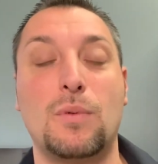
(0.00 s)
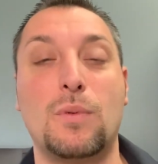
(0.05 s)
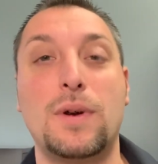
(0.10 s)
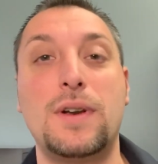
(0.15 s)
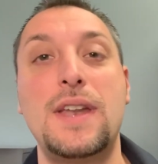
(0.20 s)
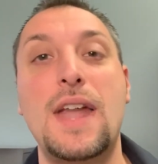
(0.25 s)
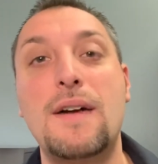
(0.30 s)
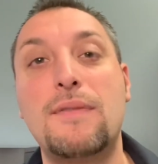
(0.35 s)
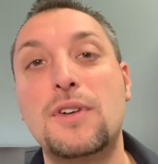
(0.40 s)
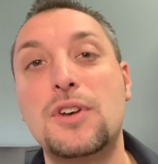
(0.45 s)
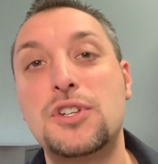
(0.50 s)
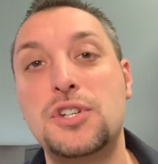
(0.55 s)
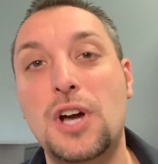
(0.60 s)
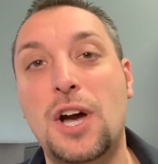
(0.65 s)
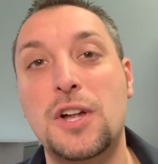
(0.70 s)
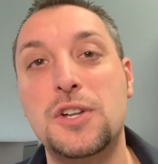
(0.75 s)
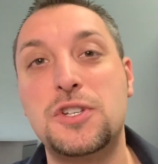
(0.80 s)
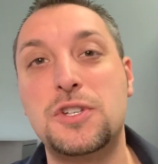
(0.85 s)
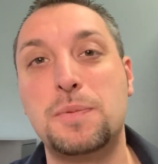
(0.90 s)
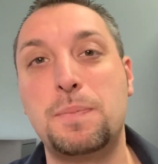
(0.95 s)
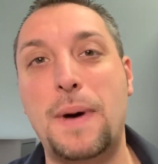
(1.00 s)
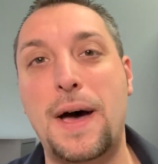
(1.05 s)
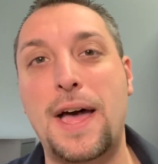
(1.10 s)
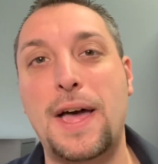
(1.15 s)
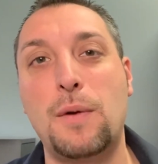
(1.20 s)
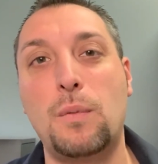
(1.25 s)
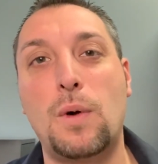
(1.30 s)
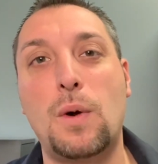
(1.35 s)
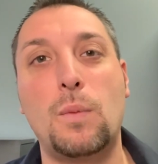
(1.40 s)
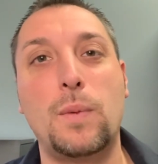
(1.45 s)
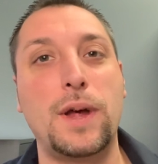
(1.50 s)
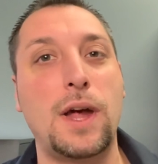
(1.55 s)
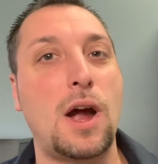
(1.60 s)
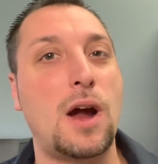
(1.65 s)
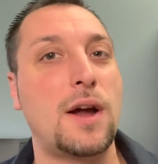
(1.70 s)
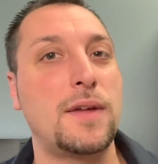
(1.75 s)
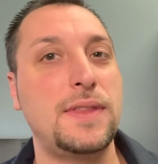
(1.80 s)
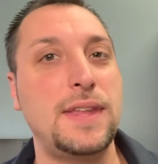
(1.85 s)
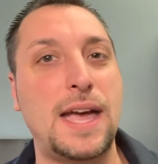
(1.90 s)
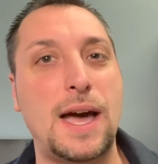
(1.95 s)
We're never judged by what we
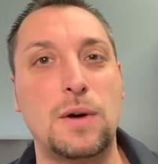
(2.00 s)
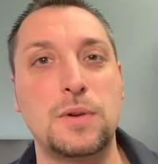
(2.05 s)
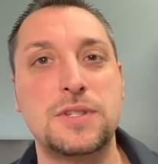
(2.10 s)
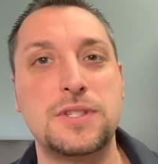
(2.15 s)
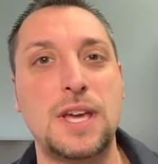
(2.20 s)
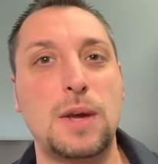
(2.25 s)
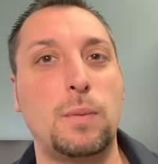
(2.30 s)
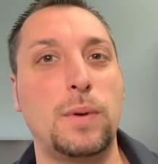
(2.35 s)
are on the outside.